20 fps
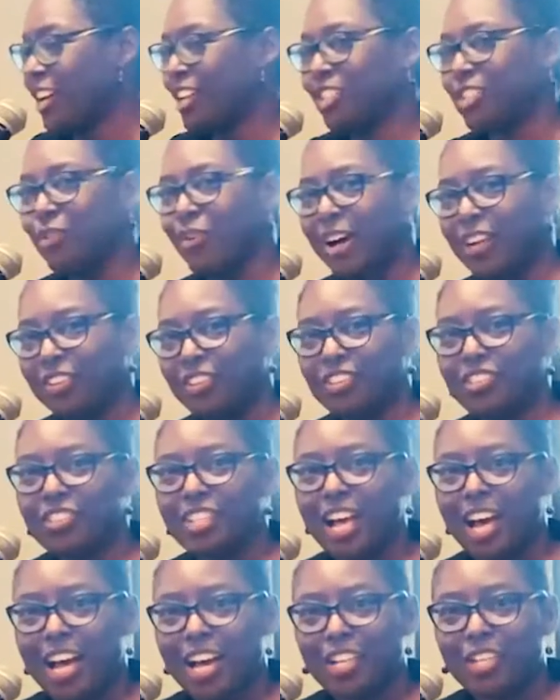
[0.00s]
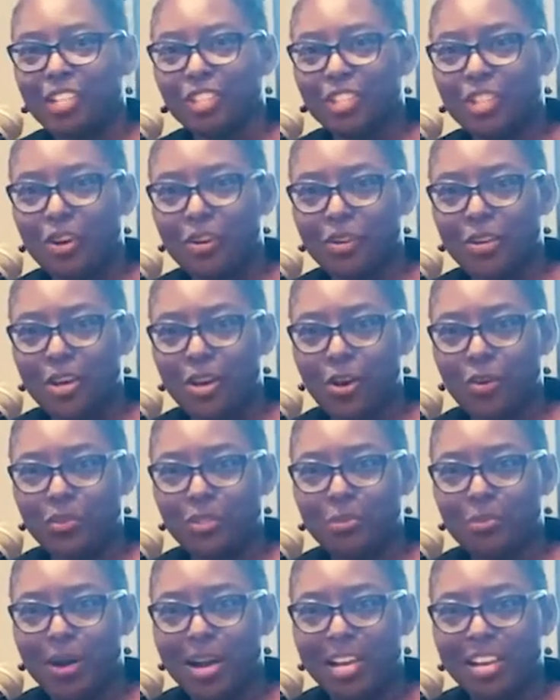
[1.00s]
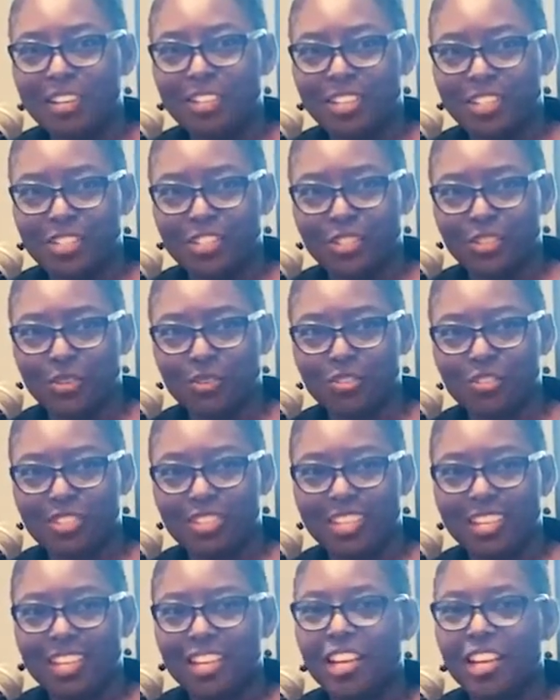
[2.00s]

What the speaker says: so I designed a logo with my initials